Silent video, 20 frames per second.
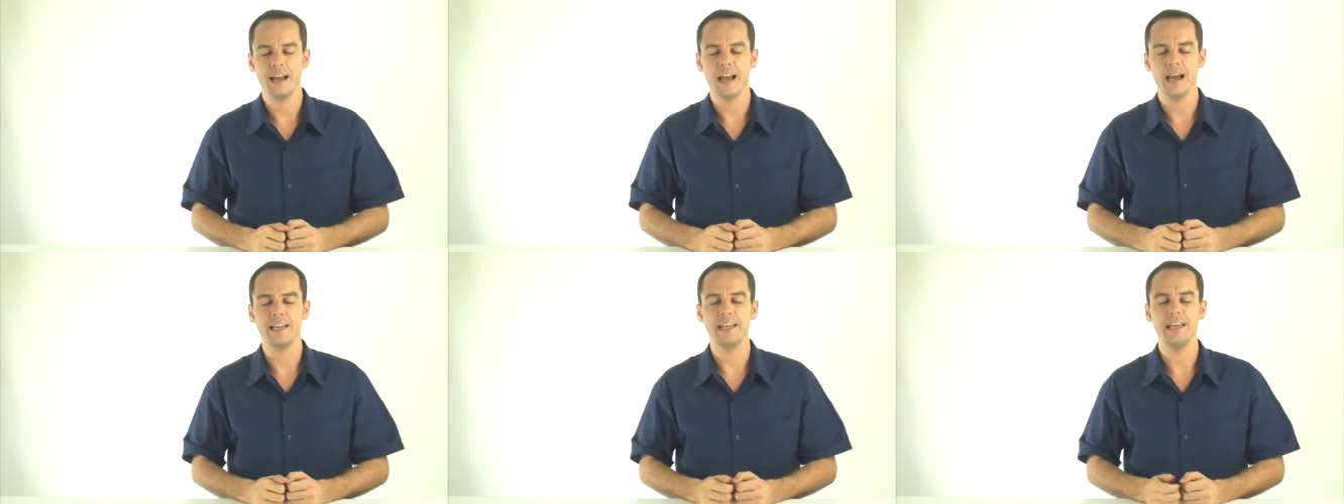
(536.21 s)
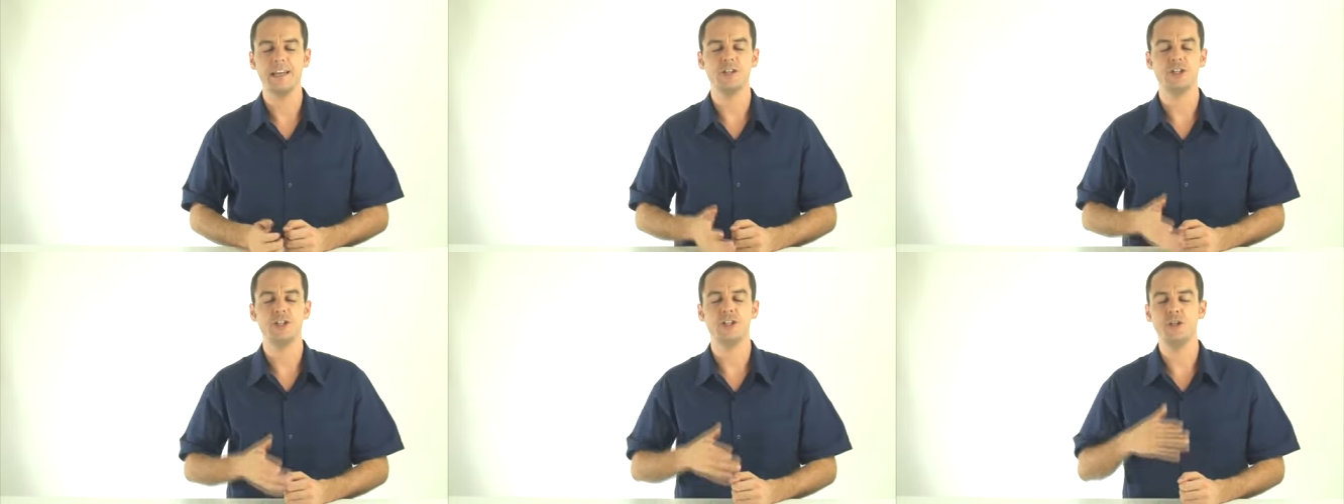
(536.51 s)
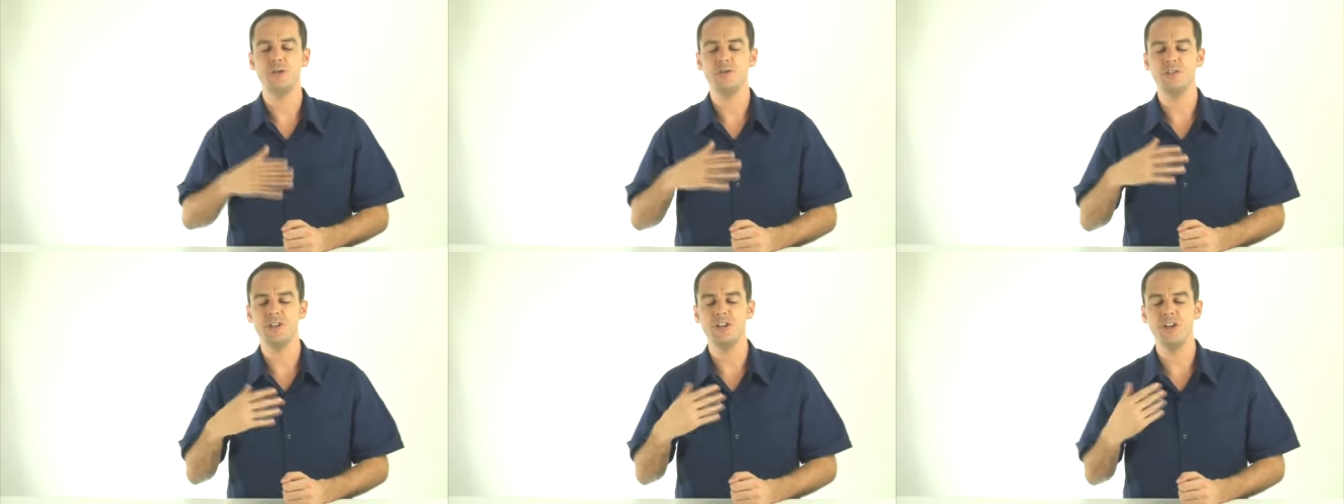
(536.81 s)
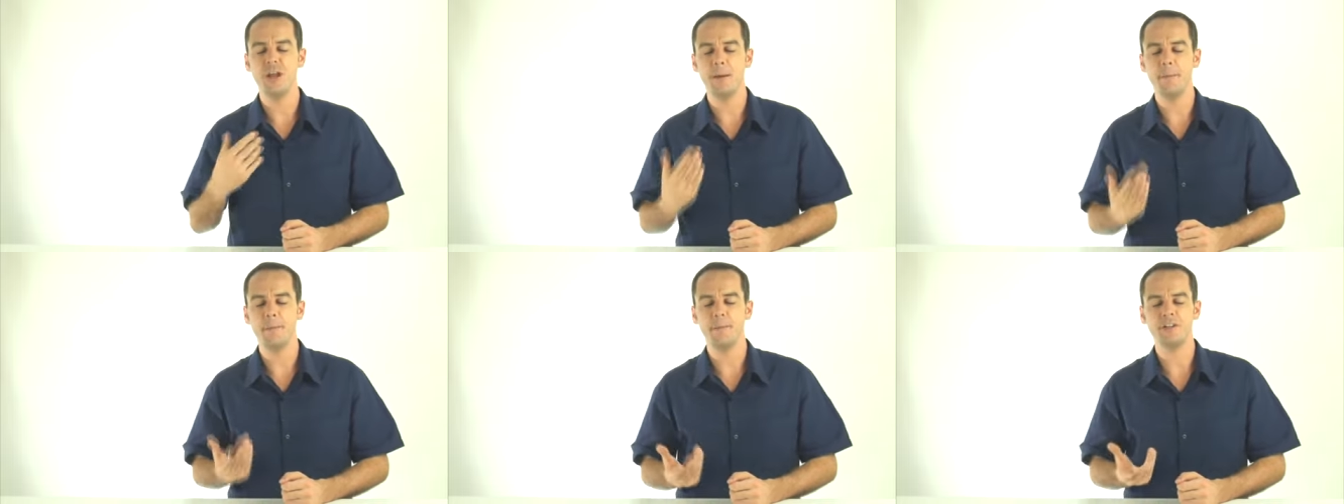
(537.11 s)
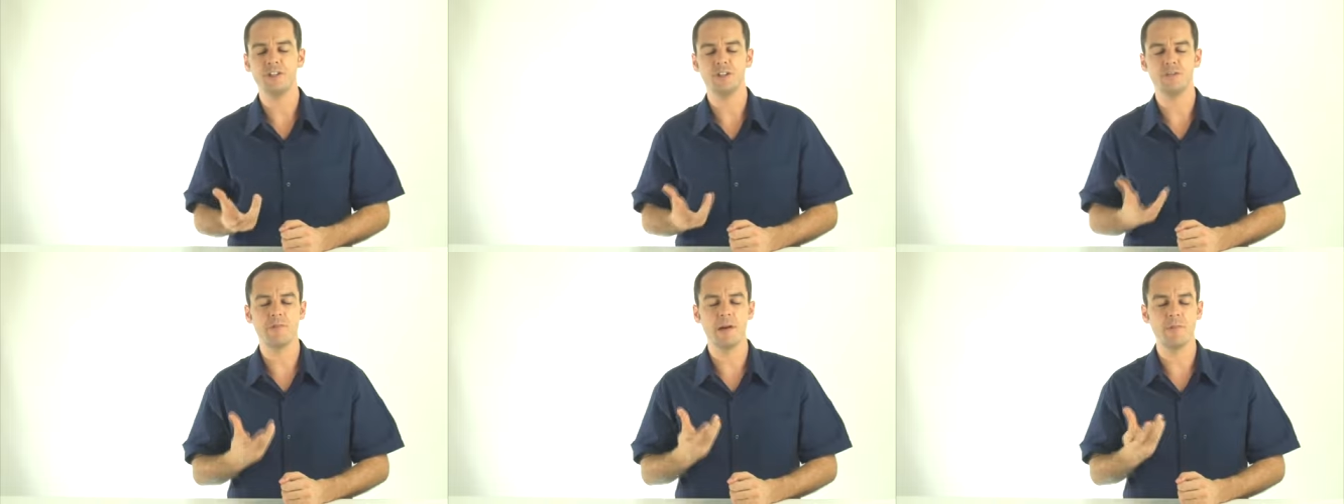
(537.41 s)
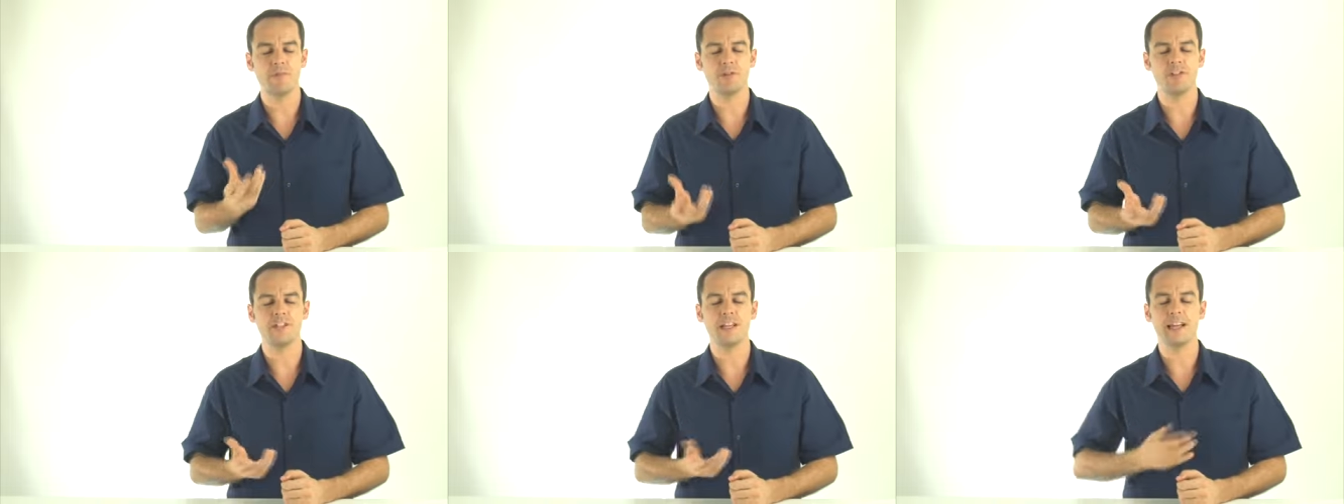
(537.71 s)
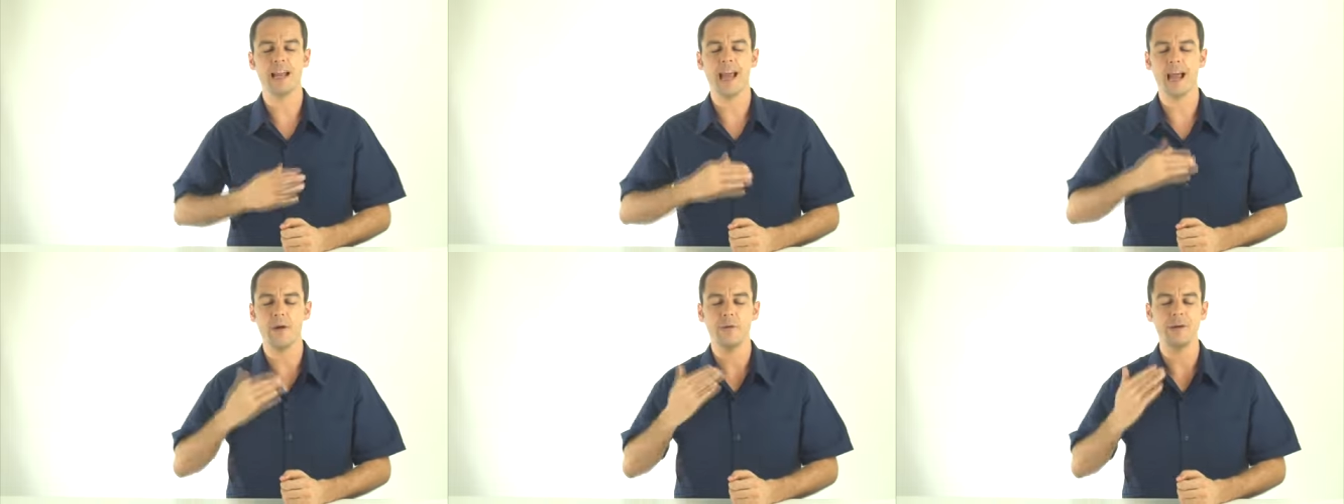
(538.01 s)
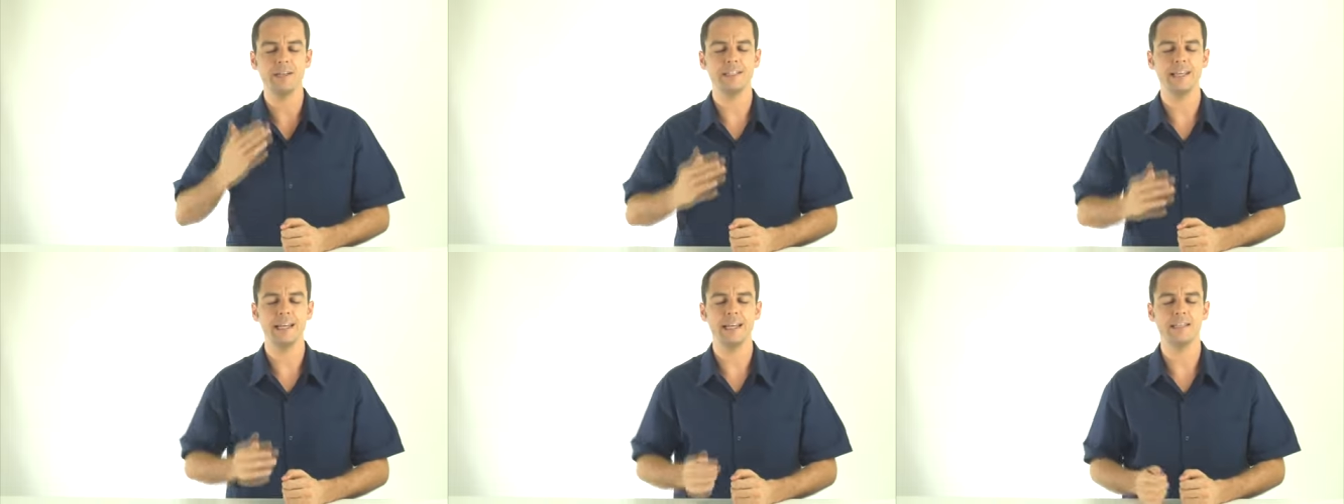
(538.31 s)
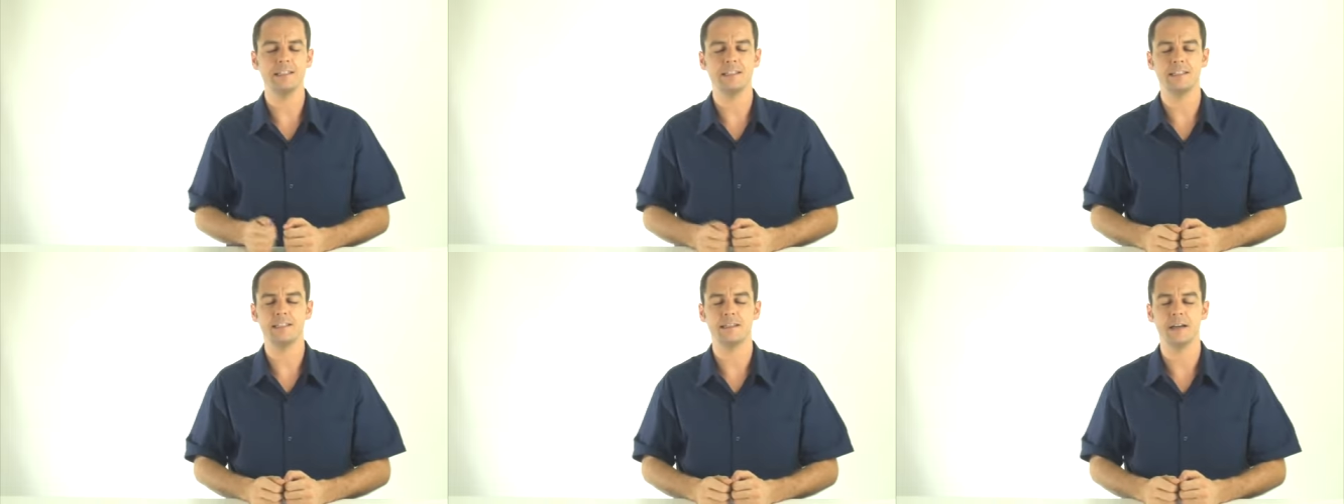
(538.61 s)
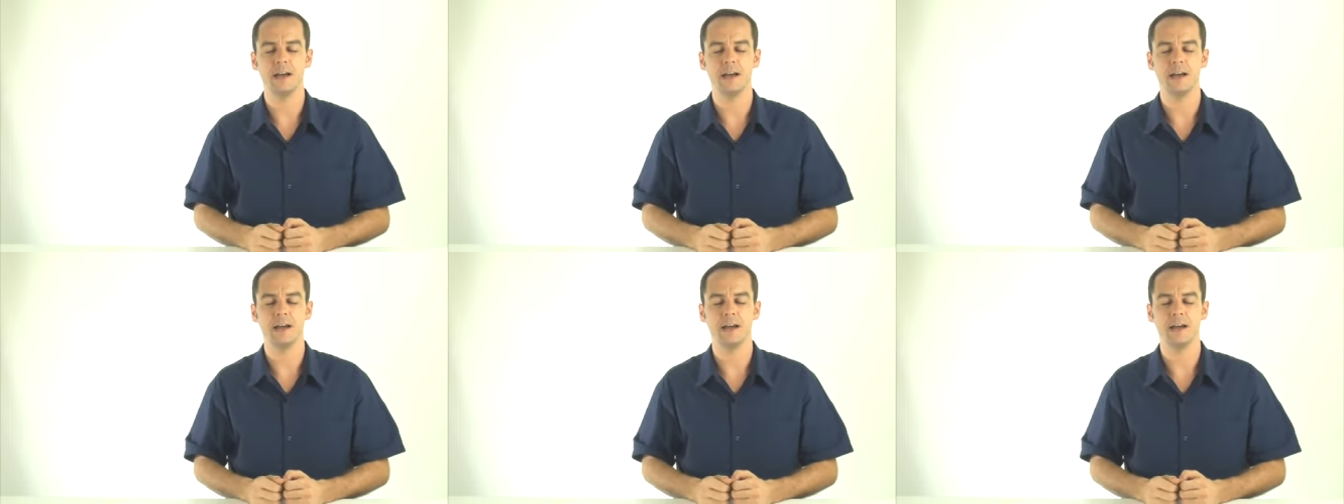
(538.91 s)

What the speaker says: Again, choose a number to represent how intense